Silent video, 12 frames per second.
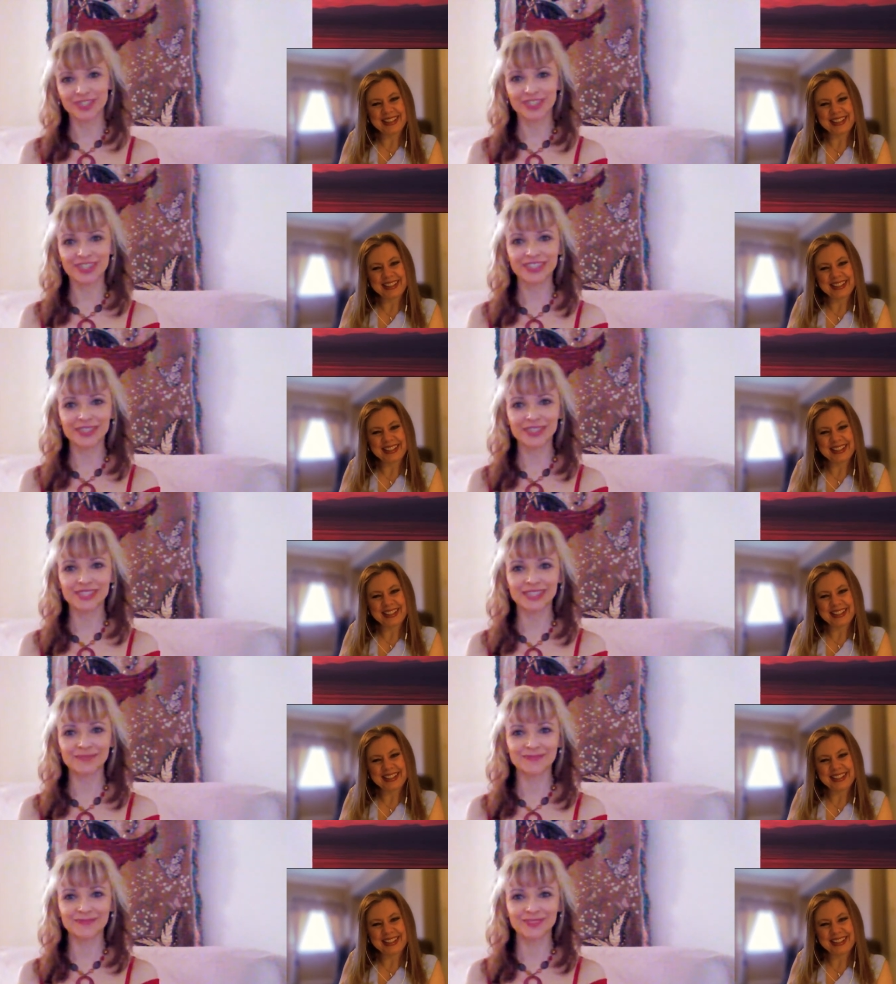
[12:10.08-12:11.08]
Speaker 1: teach him
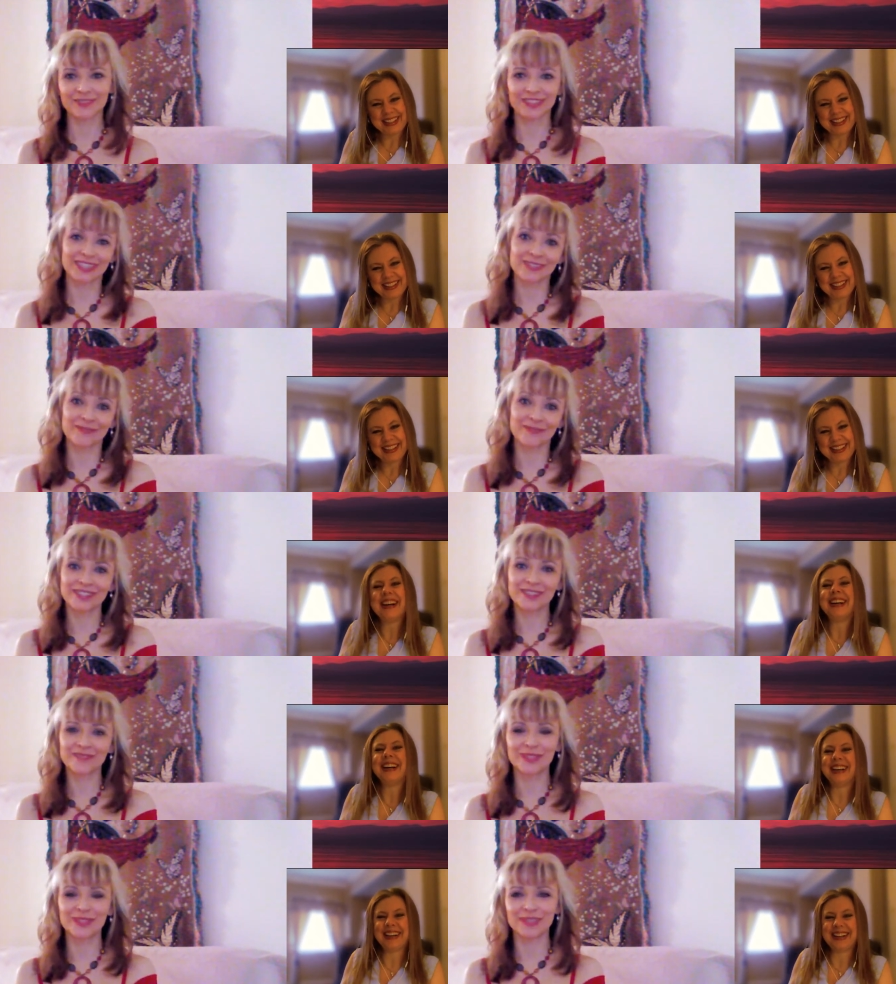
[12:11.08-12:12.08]
some. If he doesn't want
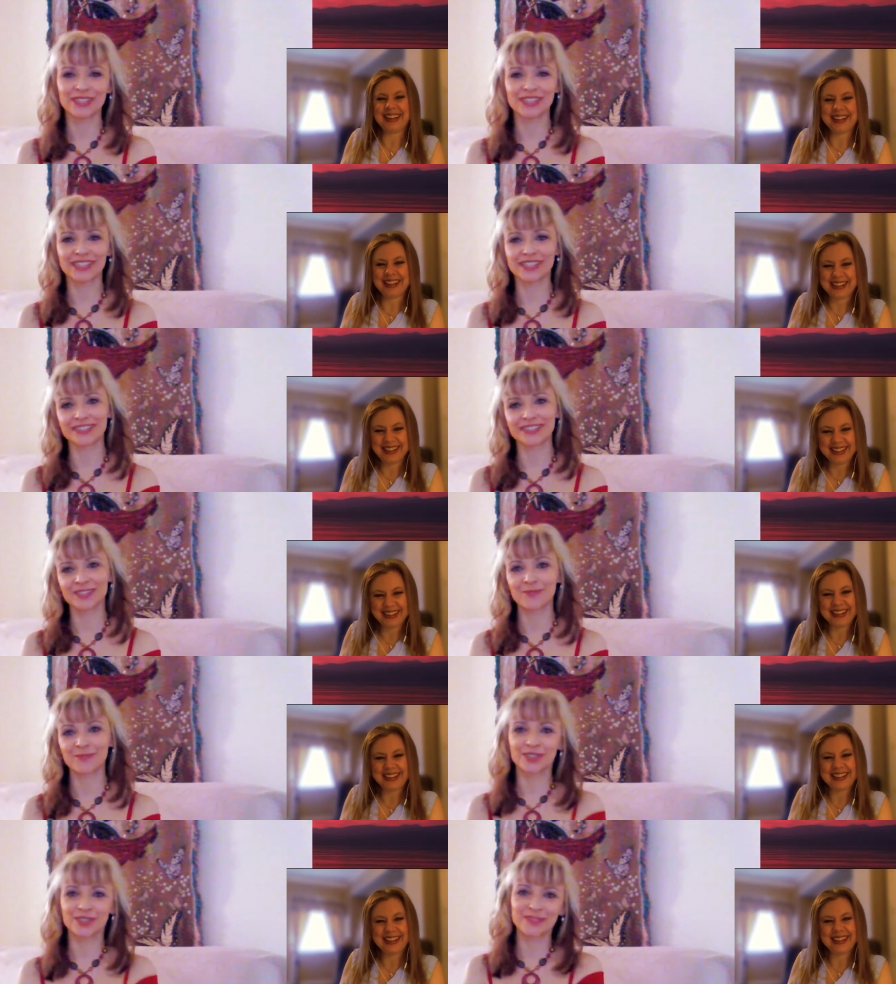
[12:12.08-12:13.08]
to, maybe he can just
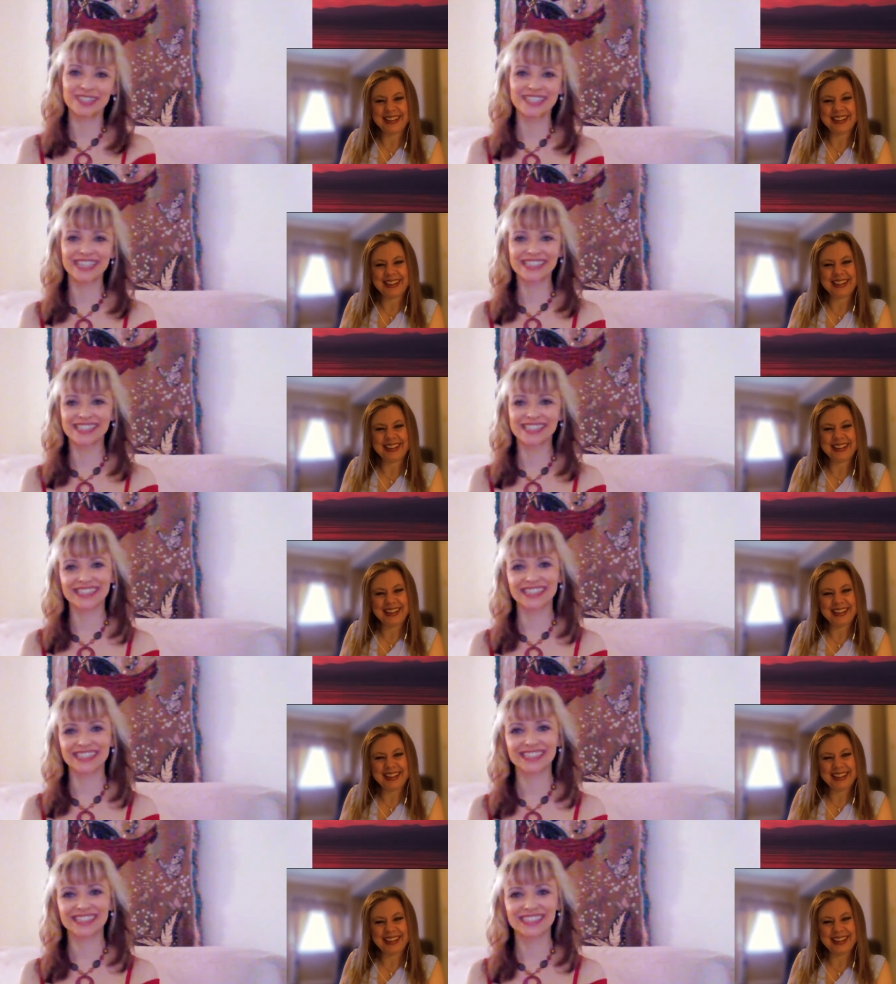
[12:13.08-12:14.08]
watch me dancing.
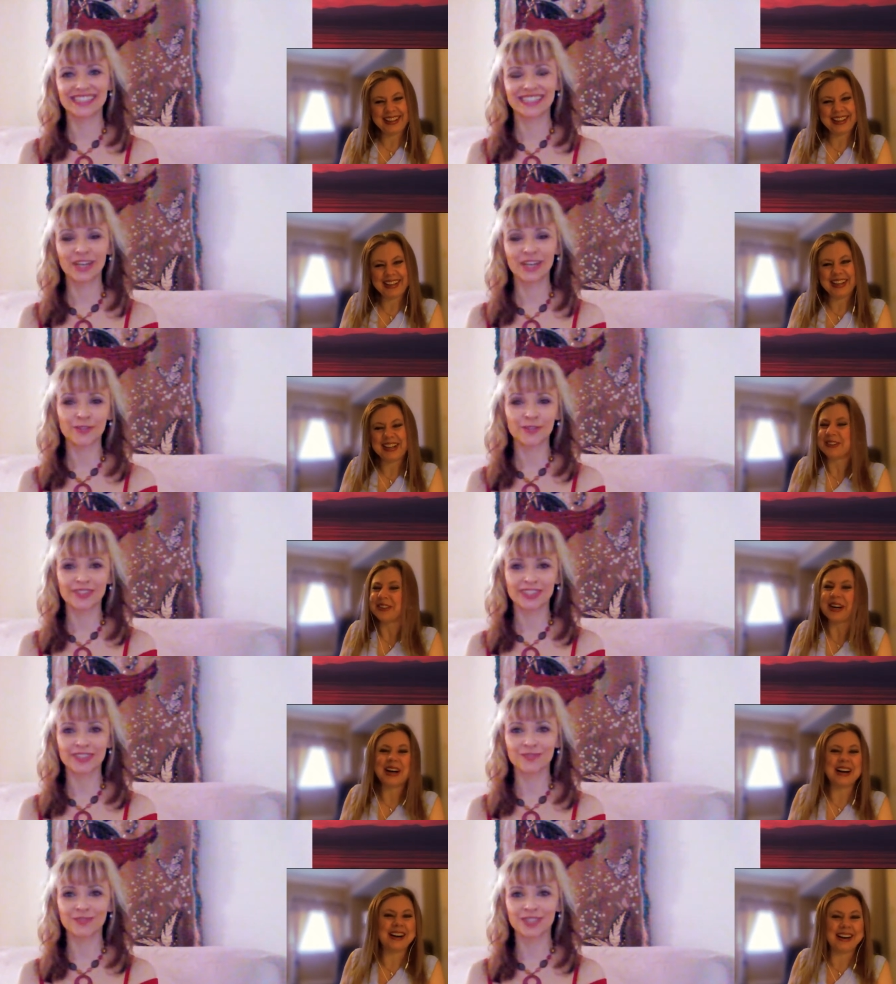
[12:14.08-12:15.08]
I also
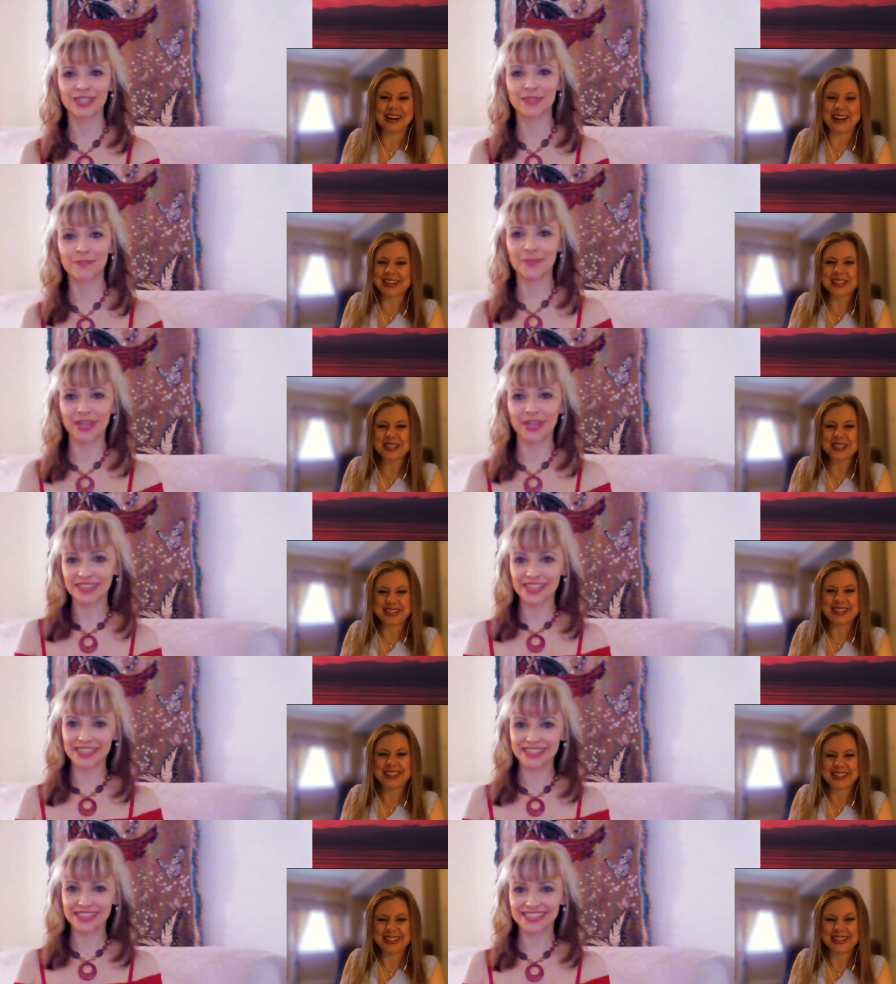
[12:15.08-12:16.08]
can
Speaker 2: do like awesome. belly
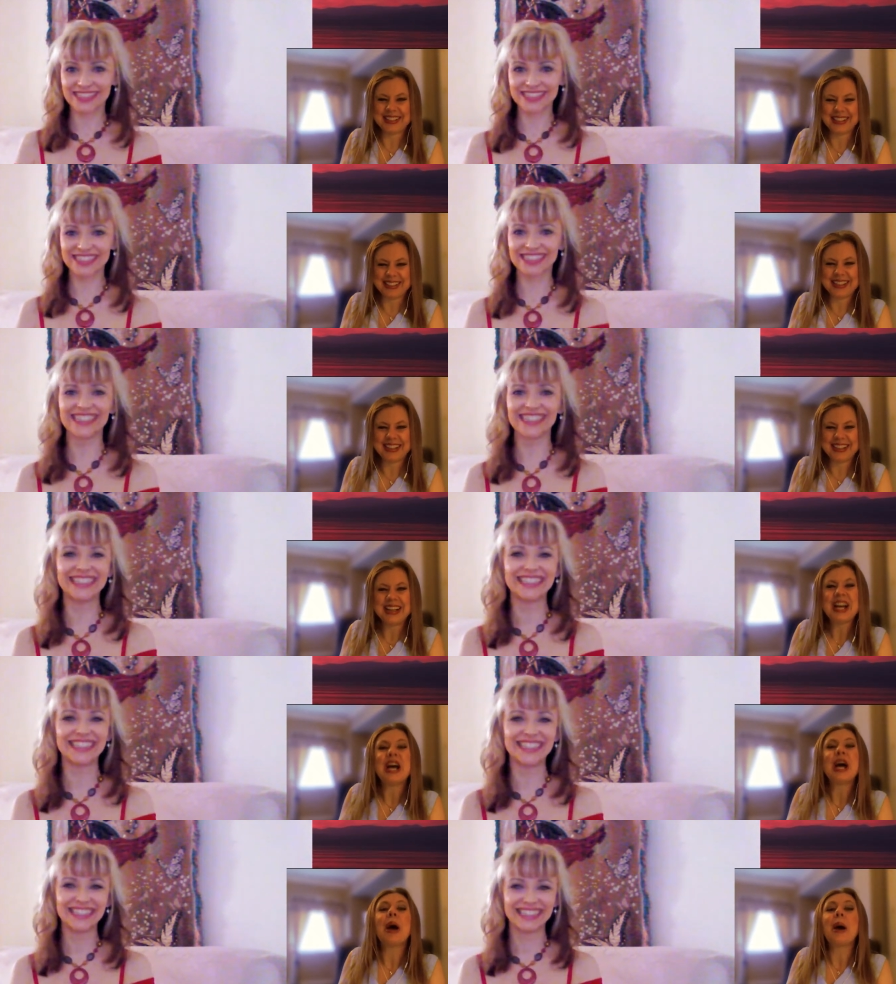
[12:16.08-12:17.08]
dancing.
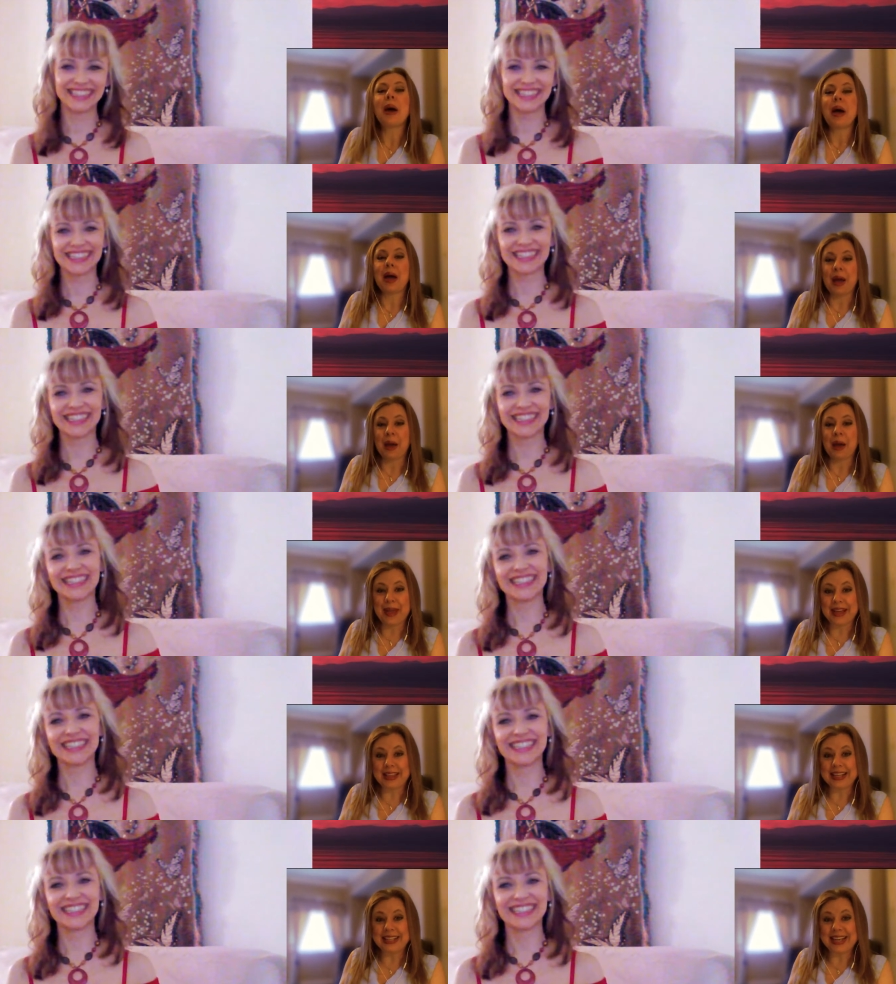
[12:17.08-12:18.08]

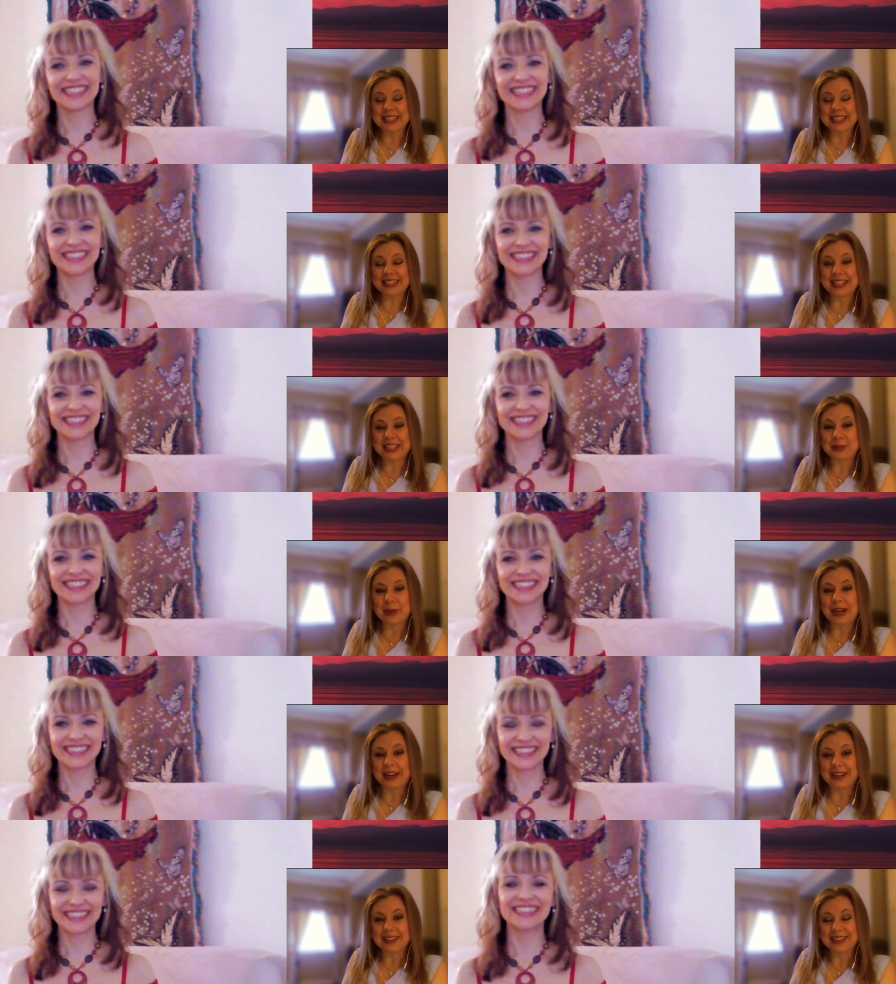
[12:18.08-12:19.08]
Belly dancing as
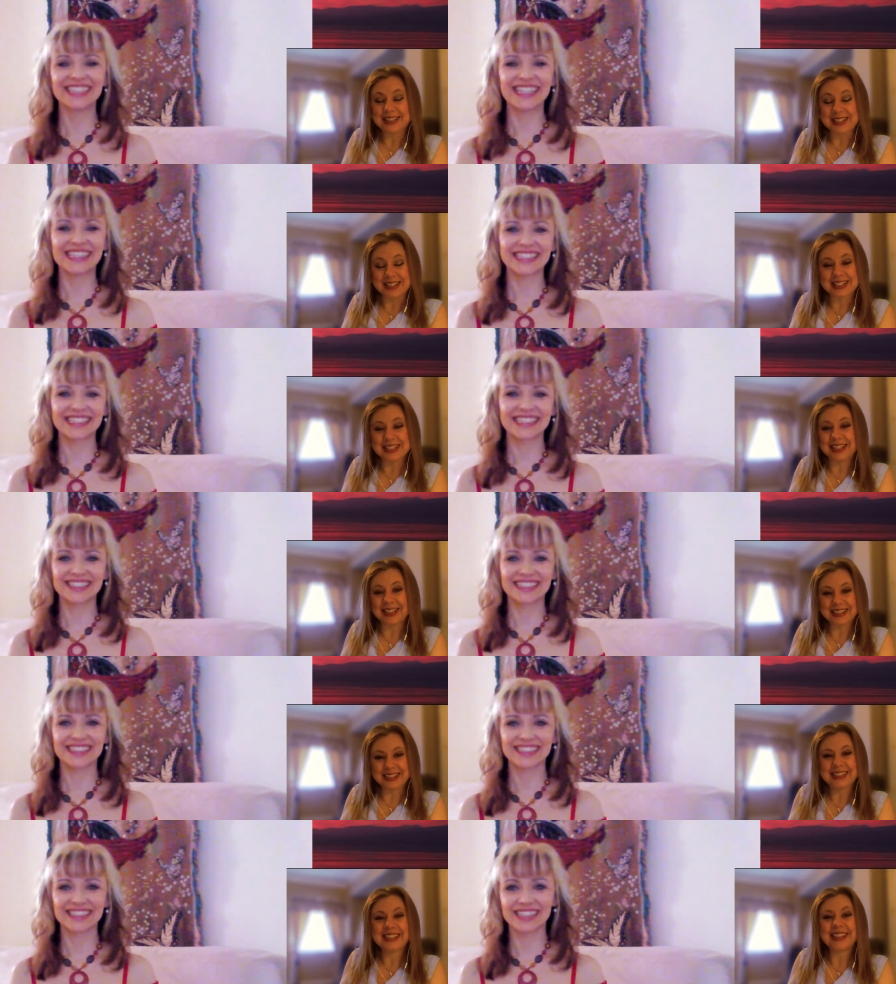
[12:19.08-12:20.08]
well. Sexy.
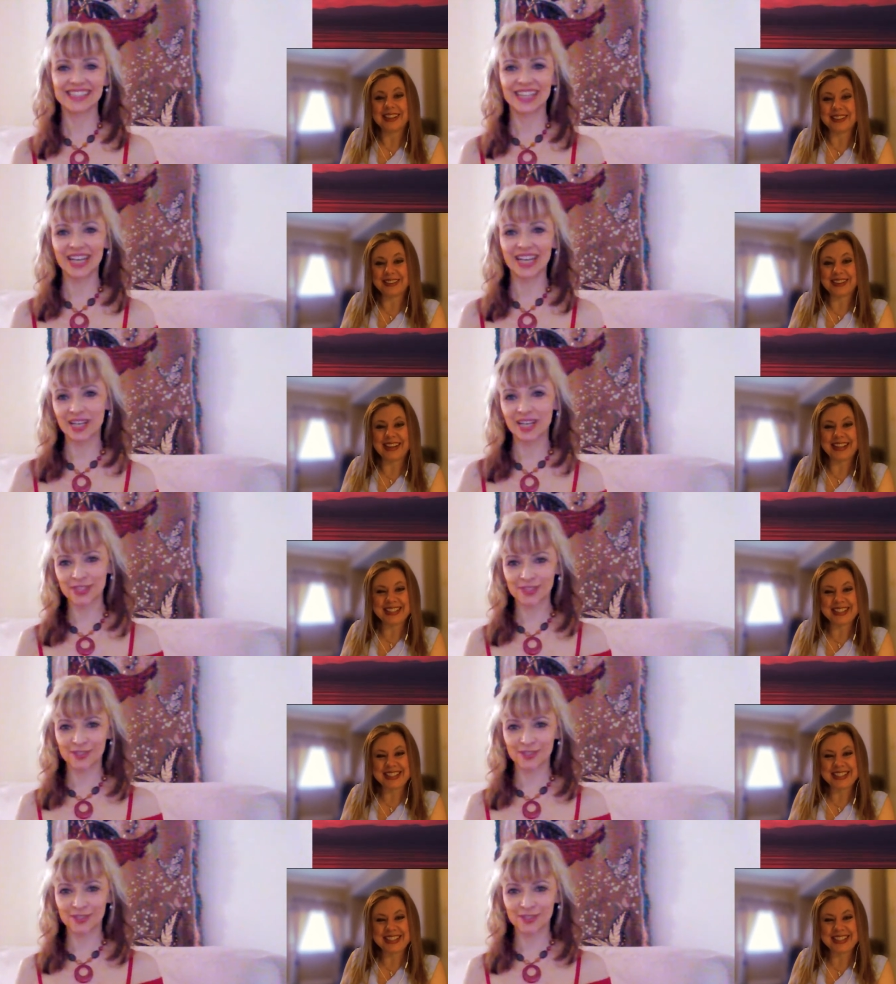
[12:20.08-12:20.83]
All
Speaker 1: uh, right.